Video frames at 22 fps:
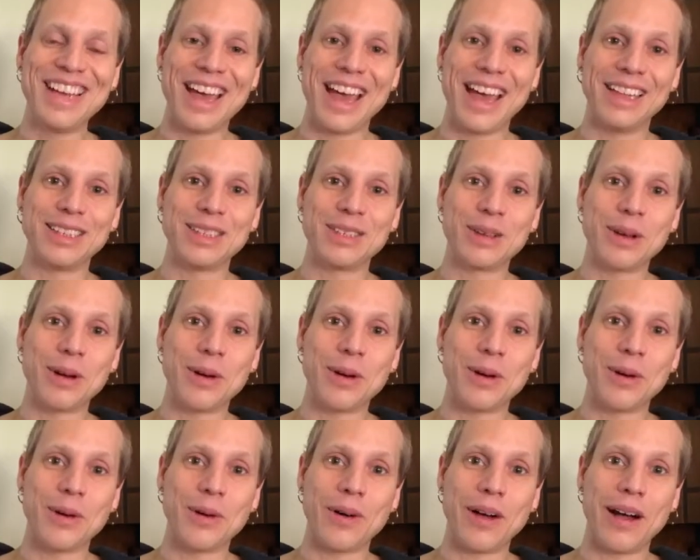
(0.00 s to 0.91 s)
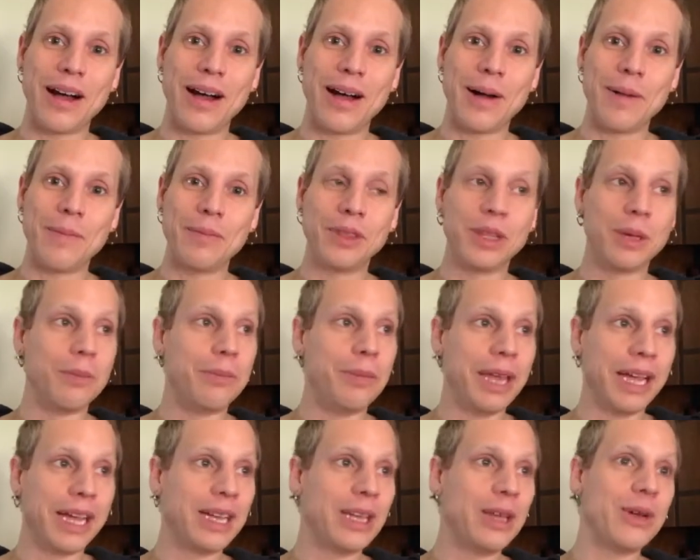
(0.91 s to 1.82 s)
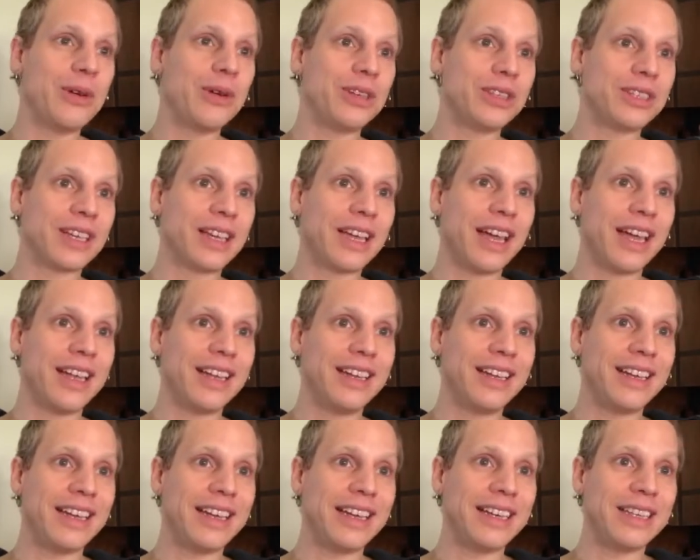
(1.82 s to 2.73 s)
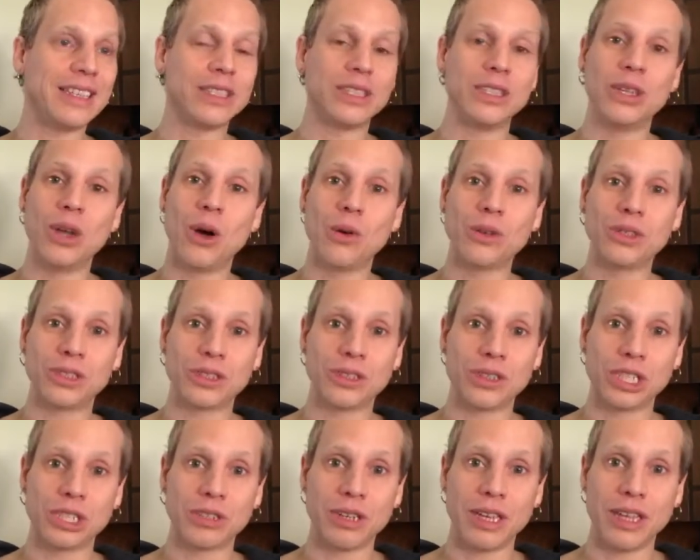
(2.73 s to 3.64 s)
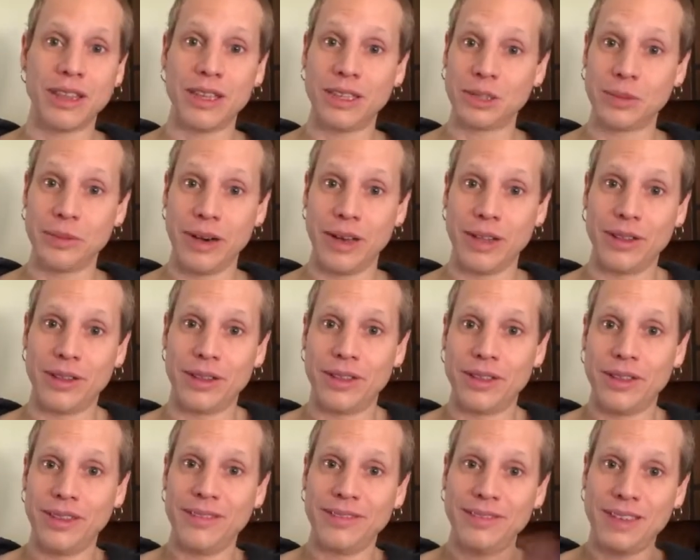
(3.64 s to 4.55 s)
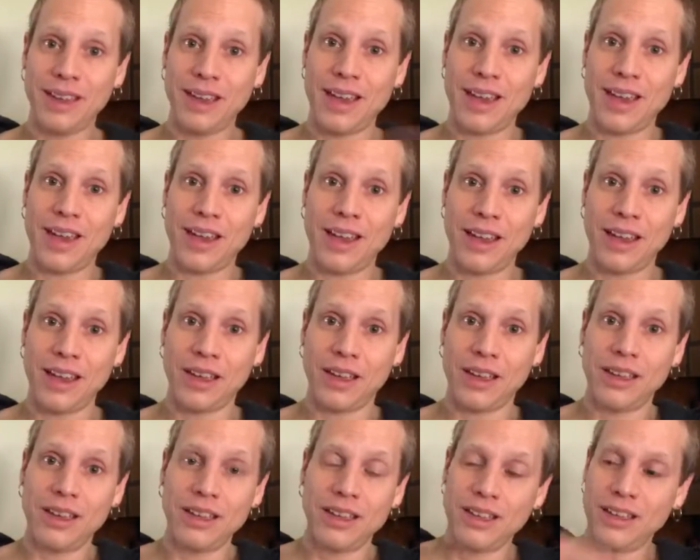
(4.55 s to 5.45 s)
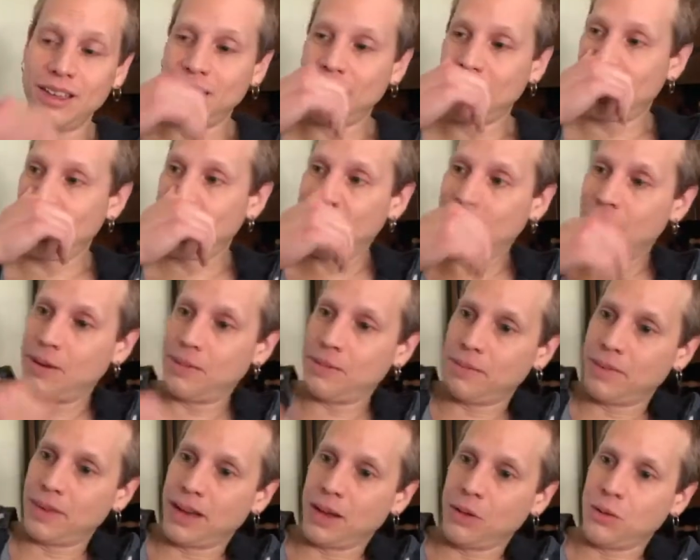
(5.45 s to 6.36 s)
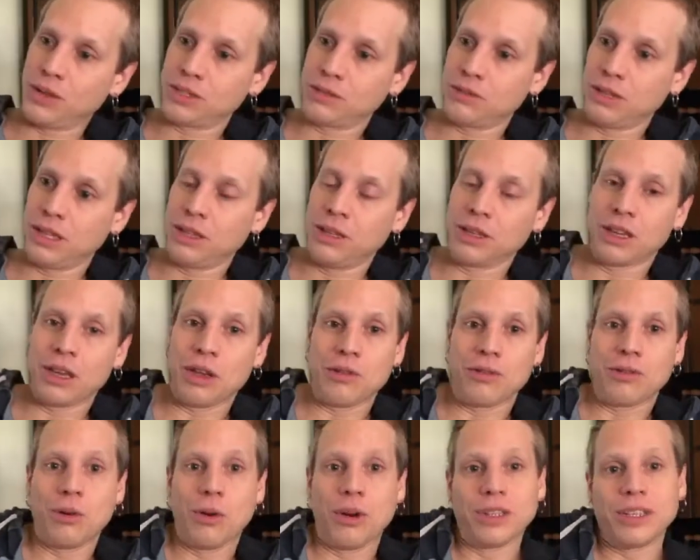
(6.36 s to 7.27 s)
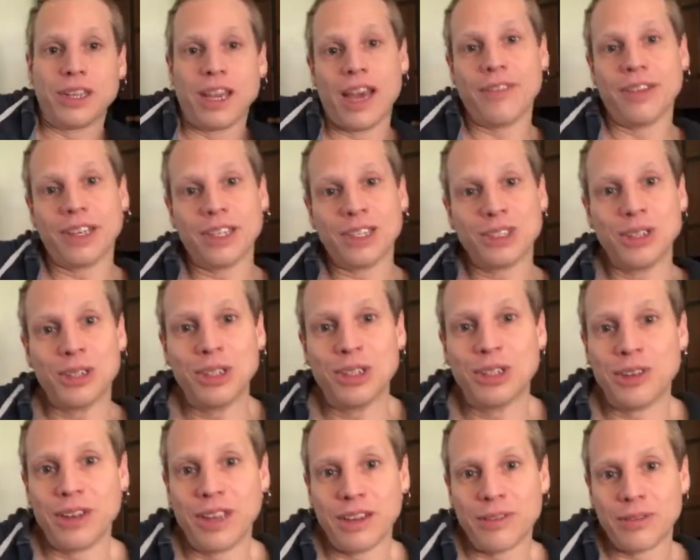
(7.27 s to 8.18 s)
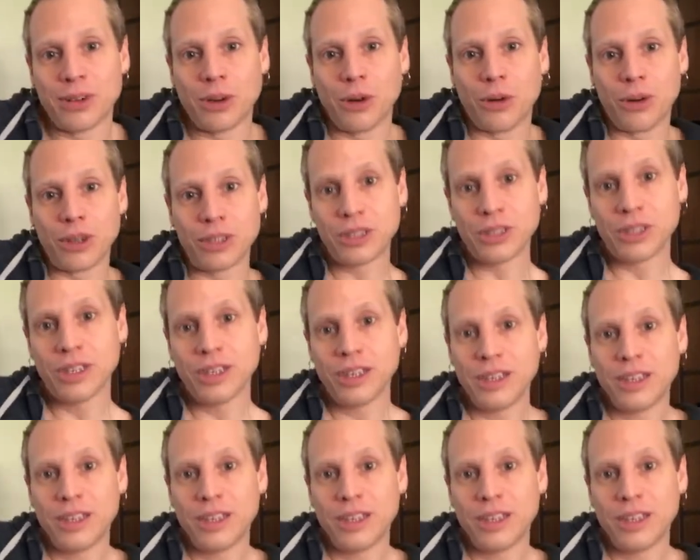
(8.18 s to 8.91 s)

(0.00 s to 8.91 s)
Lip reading: And so the big news again is no surgery this month. Yay! I wasn't really looking forward to having a surgery, of course.